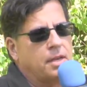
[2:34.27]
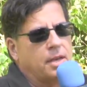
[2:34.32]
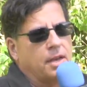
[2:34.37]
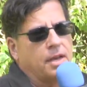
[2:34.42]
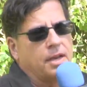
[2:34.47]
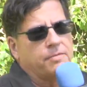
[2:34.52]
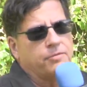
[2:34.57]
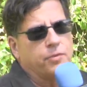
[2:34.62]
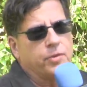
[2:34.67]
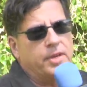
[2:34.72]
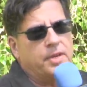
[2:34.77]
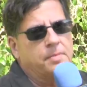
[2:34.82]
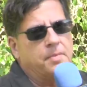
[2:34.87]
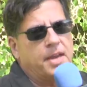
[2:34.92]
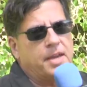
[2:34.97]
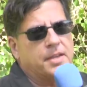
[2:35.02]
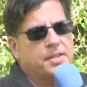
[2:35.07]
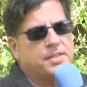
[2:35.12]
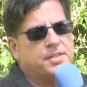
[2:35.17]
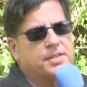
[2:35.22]

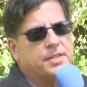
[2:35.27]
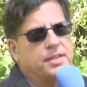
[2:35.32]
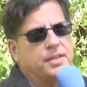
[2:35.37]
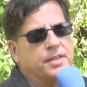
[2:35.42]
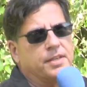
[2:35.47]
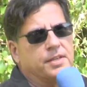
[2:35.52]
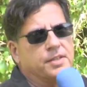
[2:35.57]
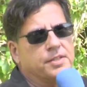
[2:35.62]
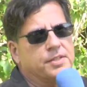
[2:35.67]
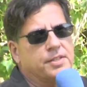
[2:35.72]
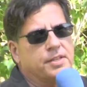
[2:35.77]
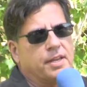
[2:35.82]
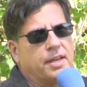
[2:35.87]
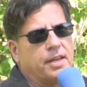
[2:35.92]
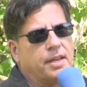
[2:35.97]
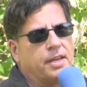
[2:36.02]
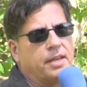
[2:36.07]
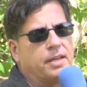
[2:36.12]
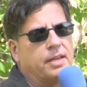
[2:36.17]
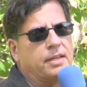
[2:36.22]
FreedomX is
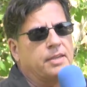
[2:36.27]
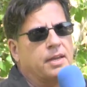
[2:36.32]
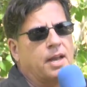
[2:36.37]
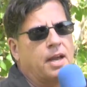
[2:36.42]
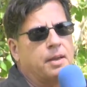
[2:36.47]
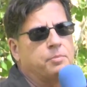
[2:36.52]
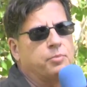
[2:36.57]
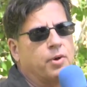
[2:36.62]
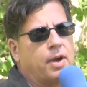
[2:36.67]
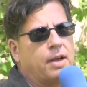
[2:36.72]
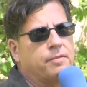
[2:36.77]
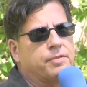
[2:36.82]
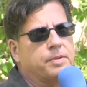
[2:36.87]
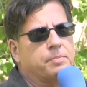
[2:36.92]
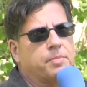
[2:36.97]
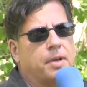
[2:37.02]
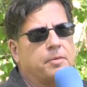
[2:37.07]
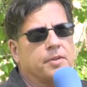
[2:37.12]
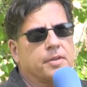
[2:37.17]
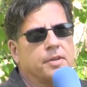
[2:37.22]
a
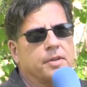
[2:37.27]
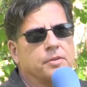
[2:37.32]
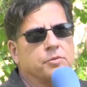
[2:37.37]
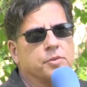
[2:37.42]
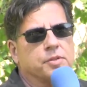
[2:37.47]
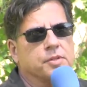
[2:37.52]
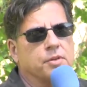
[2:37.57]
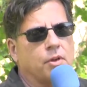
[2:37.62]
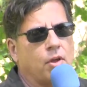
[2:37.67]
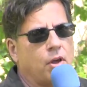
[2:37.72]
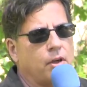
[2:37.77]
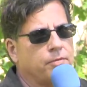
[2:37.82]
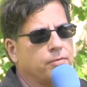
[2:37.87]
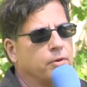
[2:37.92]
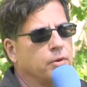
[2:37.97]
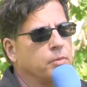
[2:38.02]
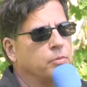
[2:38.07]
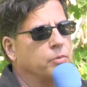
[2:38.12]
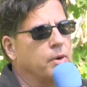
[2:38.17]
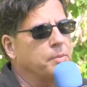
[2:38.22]
nonprofit public interest law
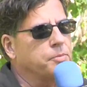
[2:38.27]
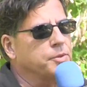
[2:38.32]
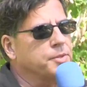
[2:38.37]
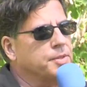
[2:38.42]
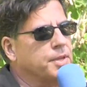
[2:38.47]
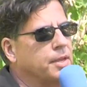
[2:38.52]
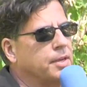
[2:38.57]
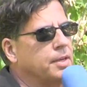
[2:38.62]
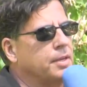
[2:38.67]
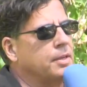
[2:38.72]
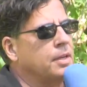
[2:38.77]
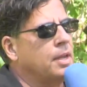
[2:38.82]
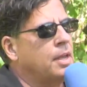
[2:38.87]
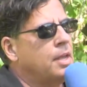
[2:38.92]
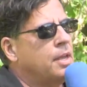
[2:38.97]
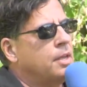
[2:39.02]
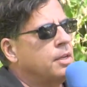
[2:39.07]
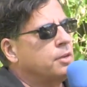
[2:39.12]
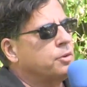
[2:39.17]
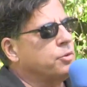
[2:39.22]
firm representing
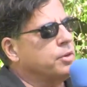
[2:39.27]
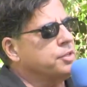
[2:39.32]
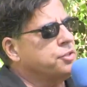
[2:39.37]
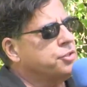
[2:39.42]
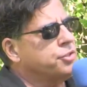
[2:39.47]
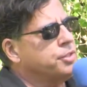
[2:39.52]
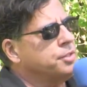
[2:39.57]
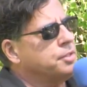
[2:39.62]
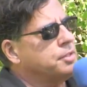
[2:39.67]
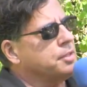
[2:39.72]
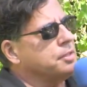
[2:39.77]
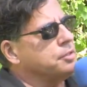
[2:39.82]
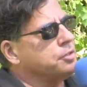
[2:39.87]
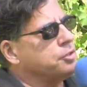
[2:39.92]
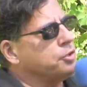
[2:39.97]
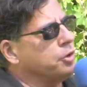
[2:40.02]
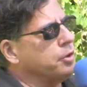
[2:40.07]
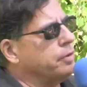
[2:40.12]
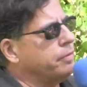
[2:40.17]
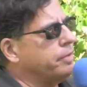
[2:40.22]
Christians,
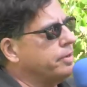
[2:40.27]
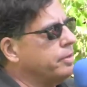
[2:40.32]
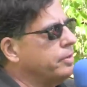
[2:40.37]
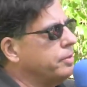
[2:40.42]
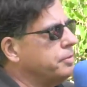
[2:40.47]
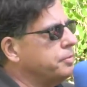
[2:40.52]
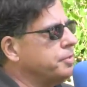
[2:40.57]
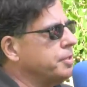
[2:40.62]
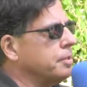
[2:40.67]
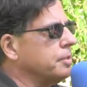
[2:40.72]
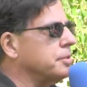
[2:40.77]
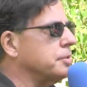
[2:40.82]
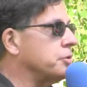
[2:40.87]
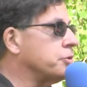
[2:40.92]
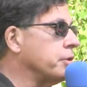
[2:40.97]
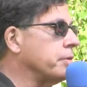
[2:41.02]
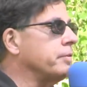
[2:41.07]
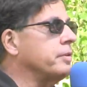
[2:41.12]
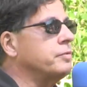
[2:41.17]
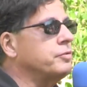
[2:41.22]
conservatives, and
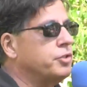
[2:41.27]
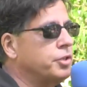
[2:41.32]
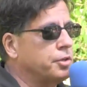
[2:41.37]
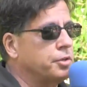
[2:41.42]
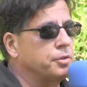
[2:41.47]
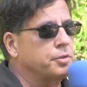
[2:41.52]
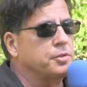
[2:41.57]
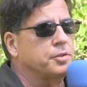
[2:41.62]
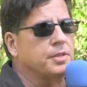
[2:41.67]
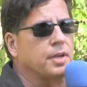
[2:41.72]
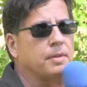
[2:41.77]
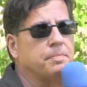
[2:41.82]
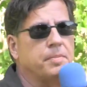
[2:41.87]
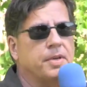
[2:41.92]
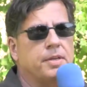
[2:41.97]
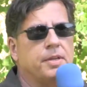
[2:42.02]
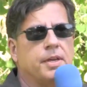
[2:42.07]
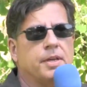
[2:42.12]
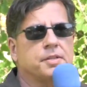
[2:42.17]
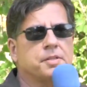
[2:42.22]
conservative Jews on
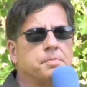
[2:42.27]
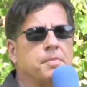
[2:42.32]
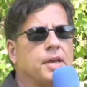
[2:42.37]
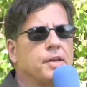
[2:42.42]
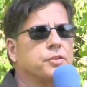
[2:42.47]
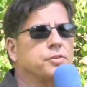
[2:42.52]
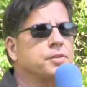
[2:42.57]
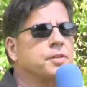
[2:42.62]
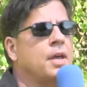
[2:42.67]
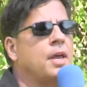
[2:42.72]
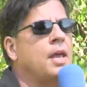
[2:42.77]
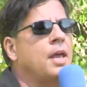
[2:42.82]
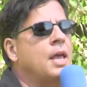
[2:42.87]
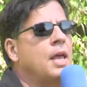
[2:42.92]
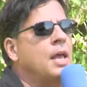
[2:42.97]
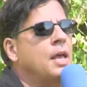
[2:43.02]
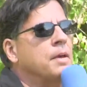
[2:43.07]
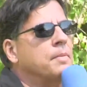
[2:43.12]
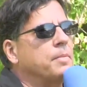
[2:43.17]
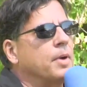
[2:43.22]
BDS matters,
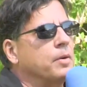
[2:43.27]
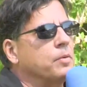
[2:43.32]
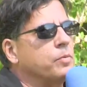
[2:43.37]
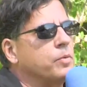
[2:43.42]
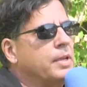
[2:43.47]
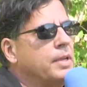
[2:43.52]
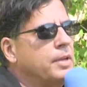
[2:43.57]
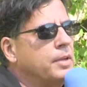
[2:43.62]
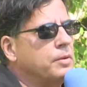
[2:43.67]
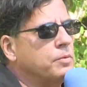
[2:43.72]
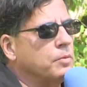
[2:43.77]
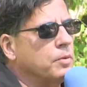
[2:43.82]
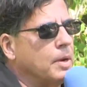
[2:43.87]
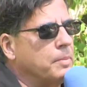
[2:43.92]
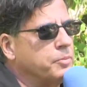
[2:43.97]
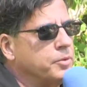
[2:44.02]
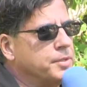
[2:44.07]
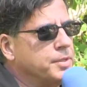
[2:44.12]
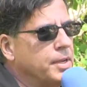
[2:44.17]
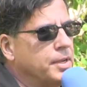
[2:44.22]
but we
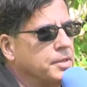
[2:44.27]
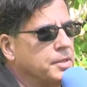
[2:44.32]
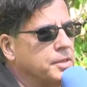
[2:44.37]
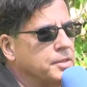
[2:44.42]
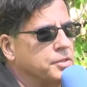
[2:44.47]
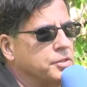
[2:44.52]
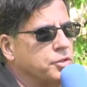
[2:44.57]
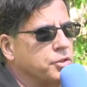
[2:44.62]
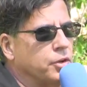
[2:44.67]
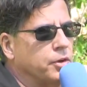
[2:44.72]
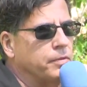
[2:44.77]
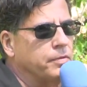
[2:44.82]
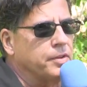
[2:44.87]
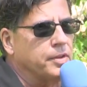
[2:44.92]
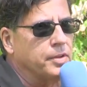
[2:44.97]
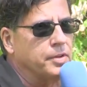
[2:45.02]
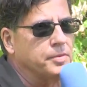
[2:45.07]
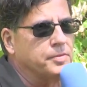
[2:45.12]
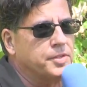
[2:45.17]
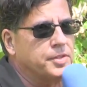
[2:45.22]
represent
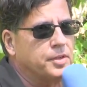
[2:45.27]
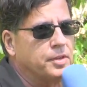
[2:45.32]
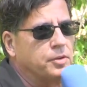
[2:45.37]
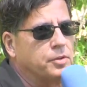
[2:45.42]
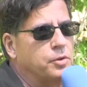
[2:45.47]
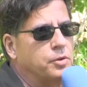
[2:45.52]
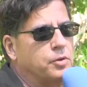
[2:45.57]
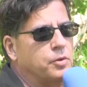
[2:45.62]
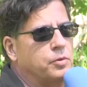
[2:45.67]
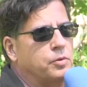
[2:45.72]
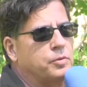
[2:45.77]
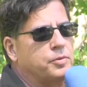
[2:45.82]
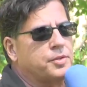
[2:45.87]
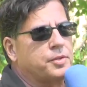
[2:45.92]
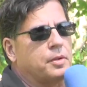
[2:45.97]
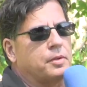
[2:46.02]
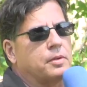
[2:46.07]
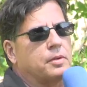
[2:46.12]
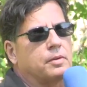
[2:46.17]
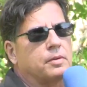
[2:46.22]
conservatives
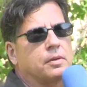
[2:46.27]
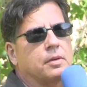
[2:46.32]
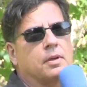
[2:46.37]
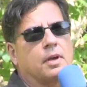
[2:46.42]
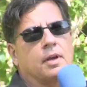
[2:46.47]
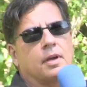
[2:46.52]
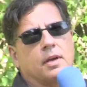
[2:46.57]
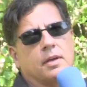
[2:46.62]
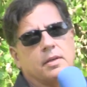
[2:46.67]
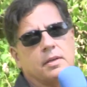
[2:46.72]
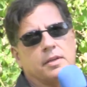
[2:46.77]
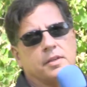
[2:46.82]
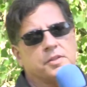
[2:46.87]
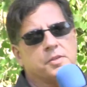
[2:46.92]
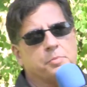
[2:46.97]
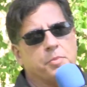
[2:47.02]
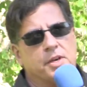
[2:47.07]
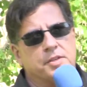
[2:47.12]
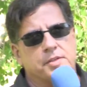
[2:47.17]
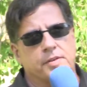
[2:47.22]
whose
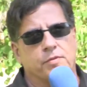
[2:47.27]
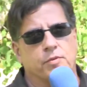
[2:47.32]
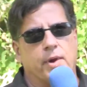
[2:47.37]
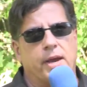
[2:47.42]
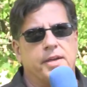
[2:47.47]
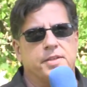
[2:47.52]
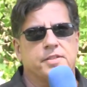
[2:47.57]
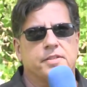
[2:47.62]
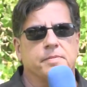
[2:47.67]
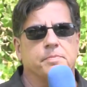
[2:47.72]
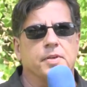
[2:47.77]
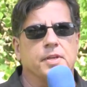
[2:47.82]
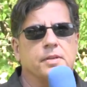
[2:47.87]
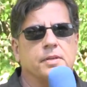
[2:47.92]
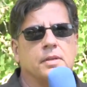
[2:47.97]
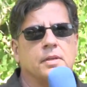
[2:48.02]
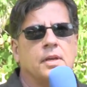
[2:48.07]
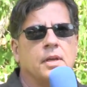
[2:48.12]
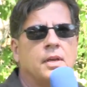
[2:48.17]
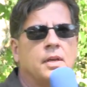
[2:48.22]
expressive rights have
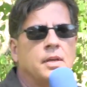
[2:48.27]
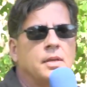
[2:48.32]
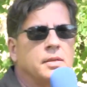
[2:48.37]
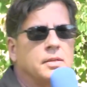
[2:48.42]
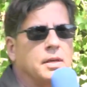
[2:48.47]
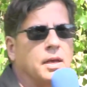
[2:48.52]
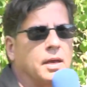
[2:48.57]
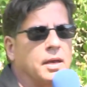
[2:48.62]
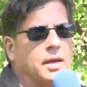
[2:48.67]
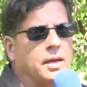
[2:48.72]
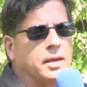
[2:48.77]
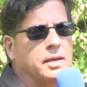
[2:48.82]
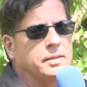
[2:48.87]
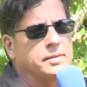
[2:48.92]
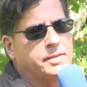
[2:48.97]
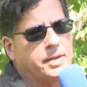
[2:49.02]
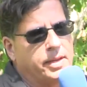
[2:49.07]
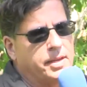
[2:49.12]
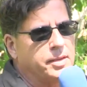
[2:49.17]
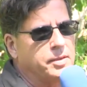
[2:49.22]
been
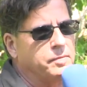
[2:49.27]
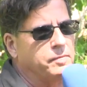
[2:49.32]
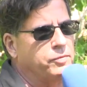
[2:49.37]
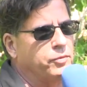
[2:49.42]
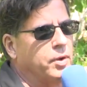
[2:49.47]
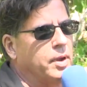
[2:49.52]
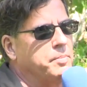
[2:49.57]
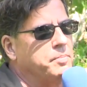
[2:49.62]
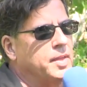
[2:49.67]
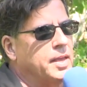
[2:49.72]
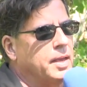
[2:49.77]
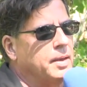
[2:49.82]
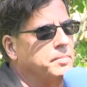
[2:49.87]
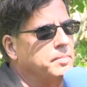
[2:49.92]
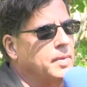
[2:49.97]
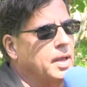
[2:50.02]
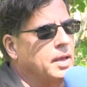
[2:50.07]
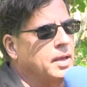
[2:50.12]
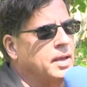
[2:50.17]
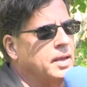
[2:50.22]
taken from
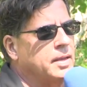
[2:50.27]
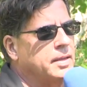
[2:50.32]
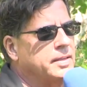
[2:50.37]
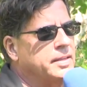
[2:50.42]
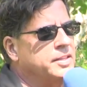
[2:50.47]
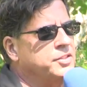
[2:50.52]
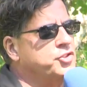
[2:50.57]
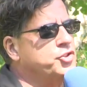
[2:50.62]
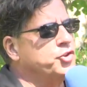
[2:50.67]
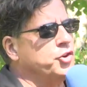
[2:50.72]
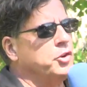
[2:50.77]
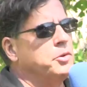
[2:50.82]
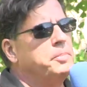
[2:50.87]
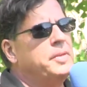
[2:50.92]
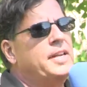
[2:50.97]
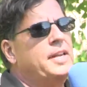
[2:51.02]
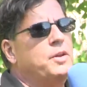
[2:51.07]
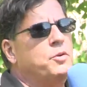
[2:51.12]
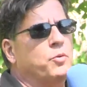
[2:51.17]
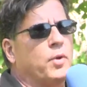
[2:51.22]
them. In
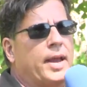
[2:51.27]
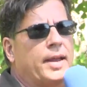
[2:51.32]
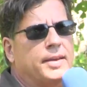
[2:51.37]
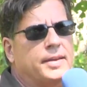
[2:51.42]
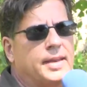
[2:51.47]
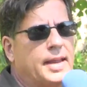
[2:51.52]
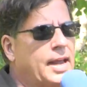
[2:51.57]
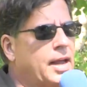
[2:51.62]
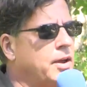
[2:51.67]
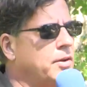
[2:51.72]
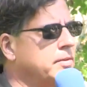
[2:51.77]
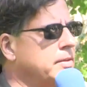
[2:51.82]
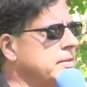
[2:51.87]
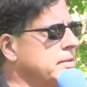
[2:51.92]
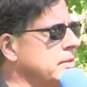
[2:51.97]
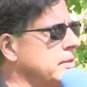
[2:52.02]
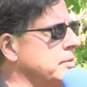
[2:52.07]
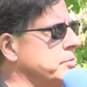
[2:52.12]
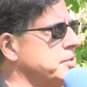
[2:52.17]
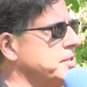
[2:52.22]
Germany right now,
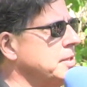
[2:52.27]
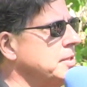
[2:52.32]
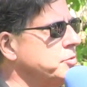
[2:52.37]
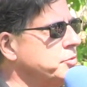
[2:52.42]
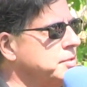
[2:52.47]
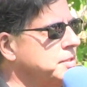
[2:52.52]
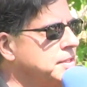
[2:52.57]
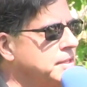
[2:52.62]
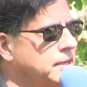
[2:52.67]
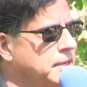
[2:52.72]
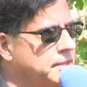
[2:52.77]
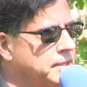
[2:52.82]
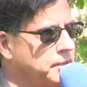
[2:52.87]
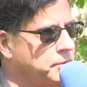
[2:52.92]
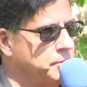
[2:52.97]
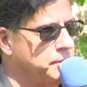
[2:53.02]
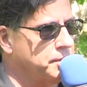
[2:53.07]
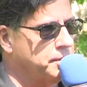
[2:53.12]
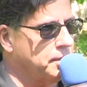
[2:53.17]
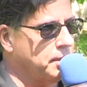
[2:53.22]
it was interesting, I
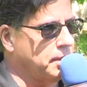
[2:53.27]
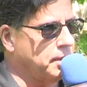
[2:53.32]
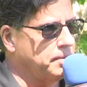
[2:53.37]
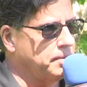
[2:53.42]
think it was